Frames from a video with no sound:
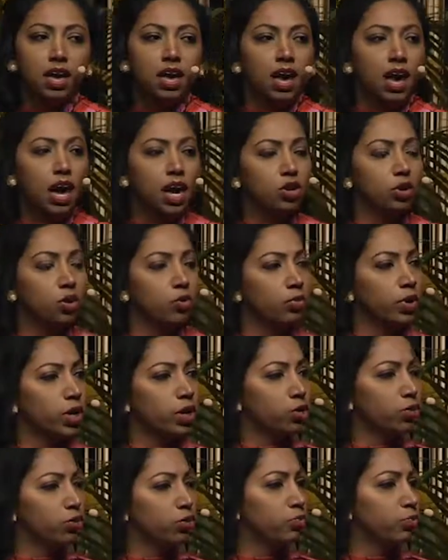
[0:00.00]
Are your
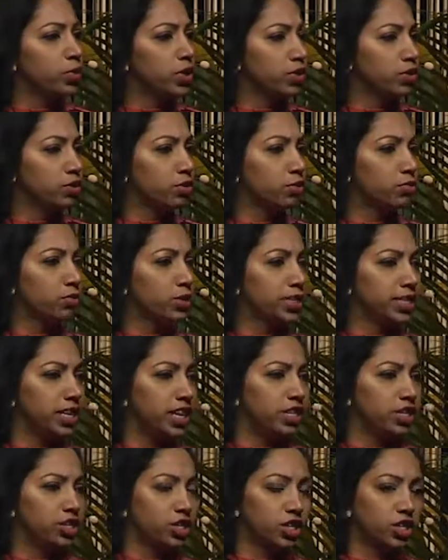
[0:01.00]
recruitment,
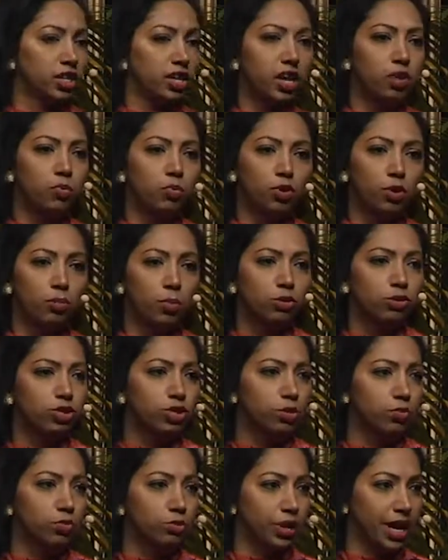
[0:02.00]
retention, and
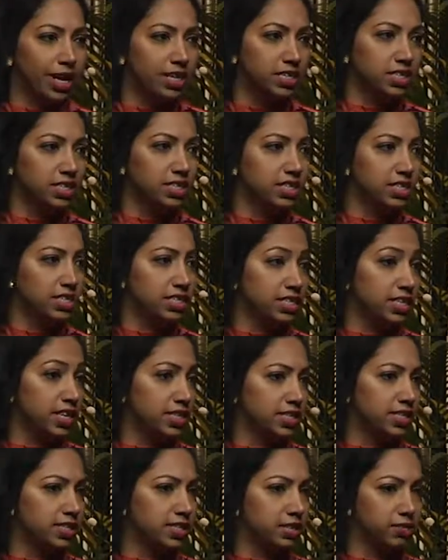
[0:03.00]
promotion practices
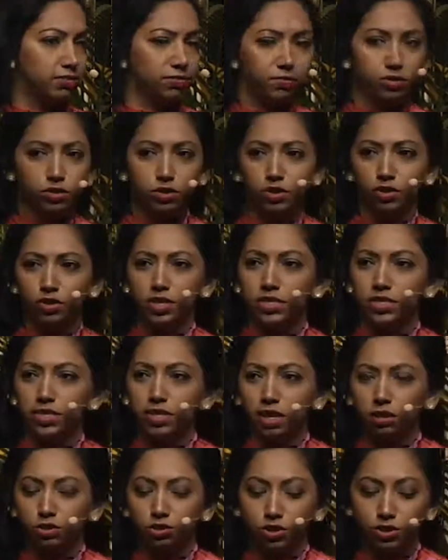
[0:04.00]
sensitive to these
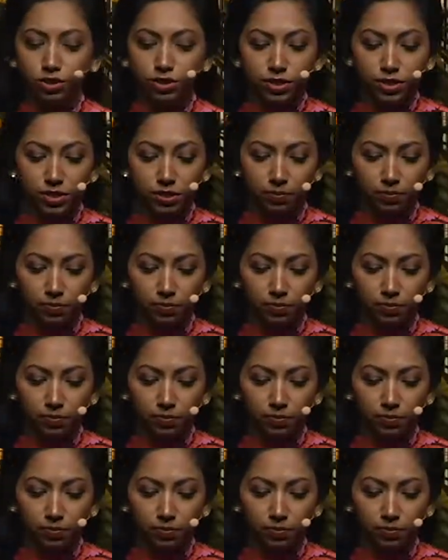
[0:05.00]
cultures?